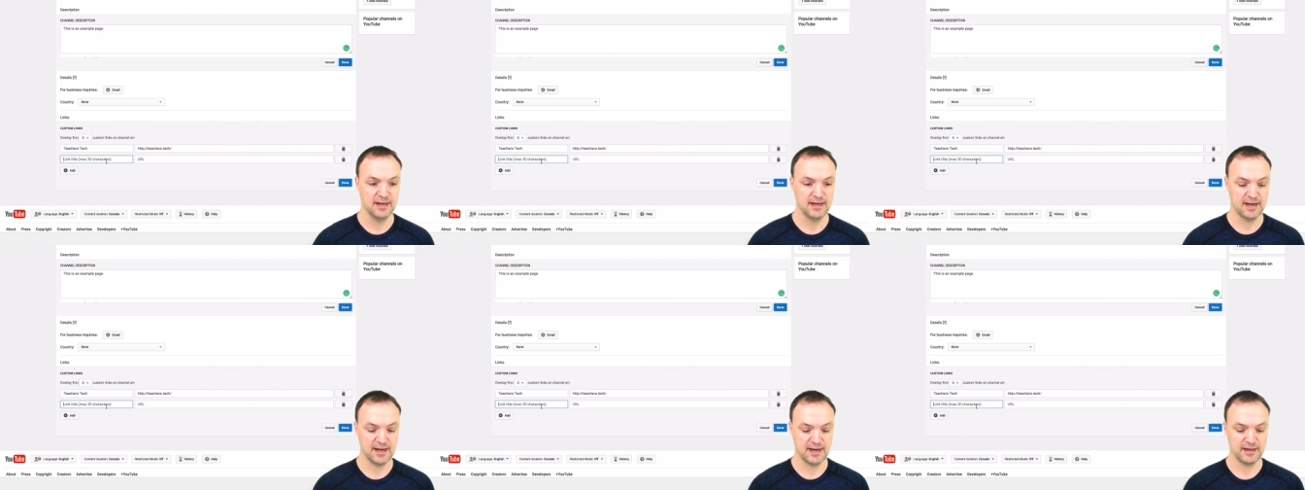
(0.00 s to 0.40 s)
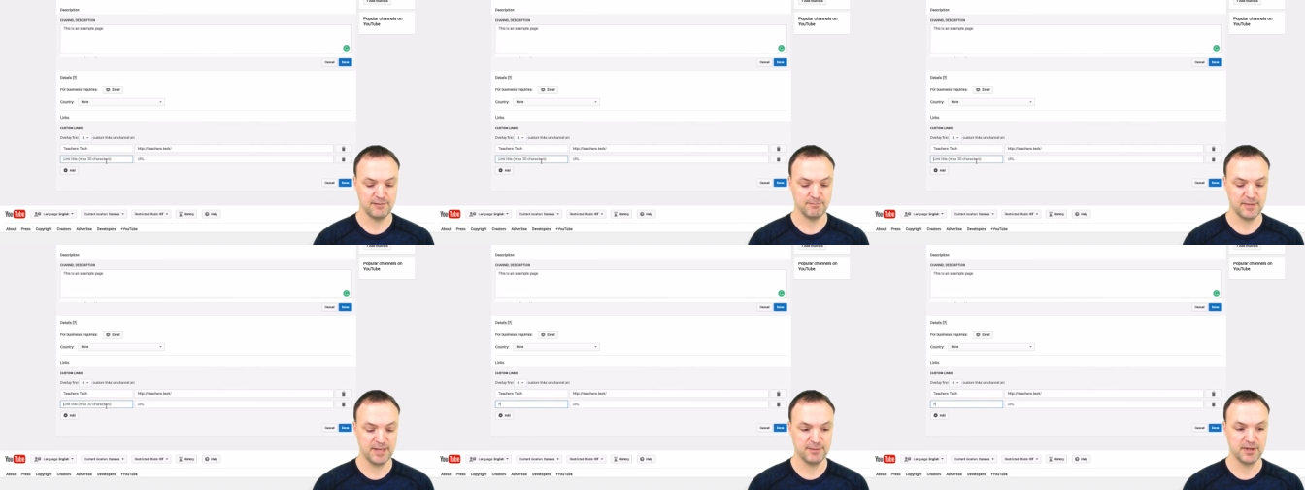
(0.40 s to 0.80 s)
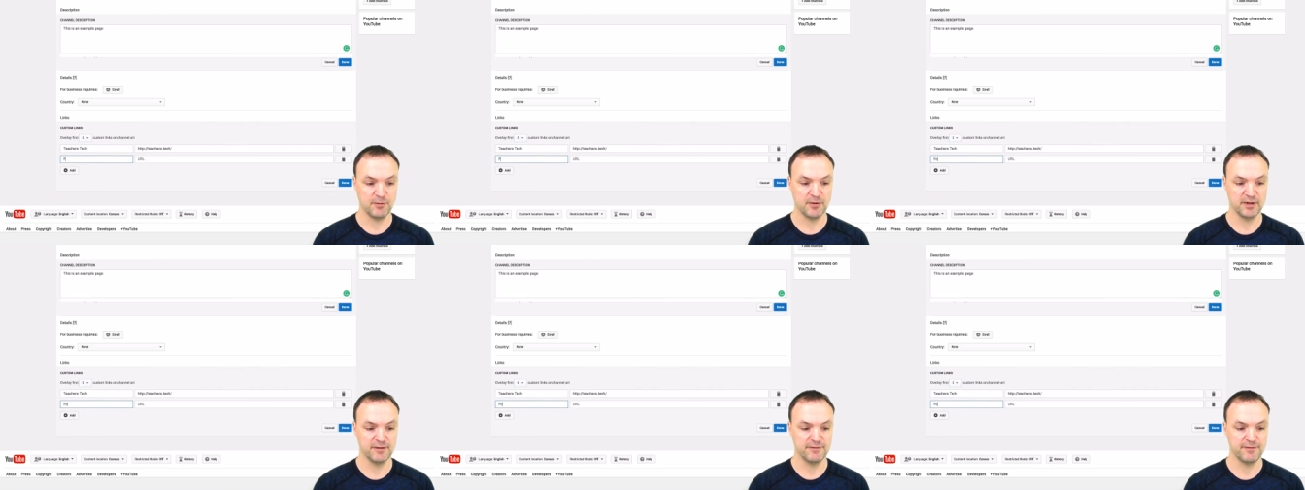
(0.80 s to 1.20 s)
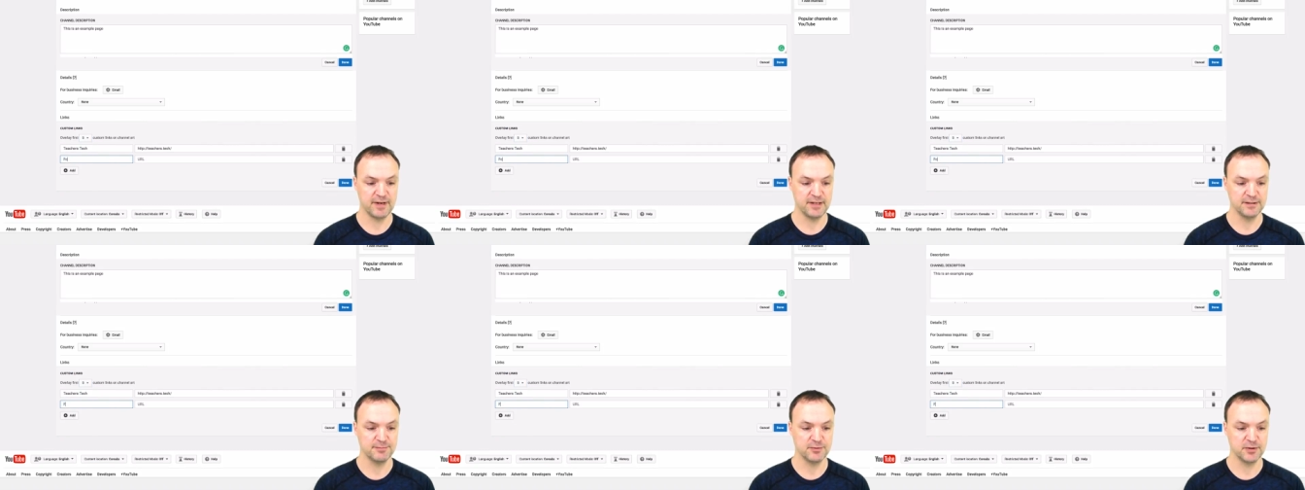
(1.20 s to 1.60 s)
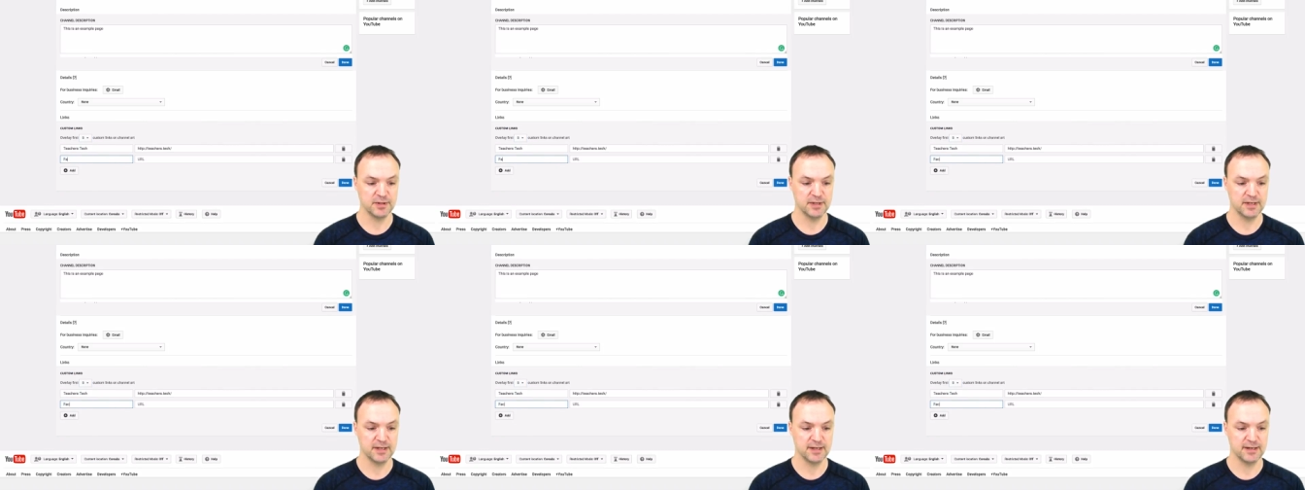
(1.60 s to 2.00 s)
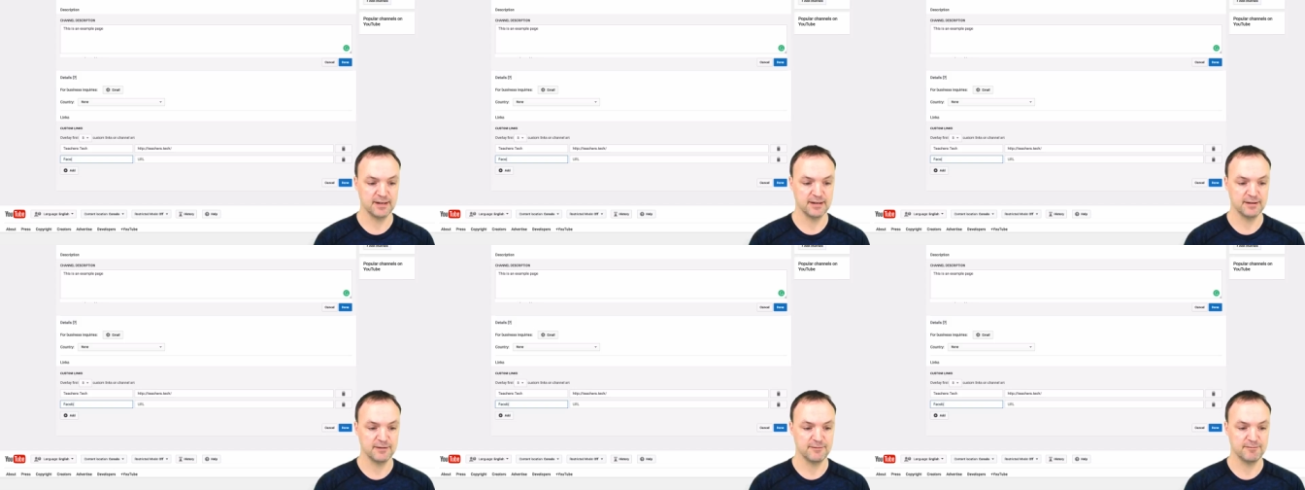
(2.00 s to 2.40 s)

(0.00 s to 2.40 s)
and maybe I want a Facebook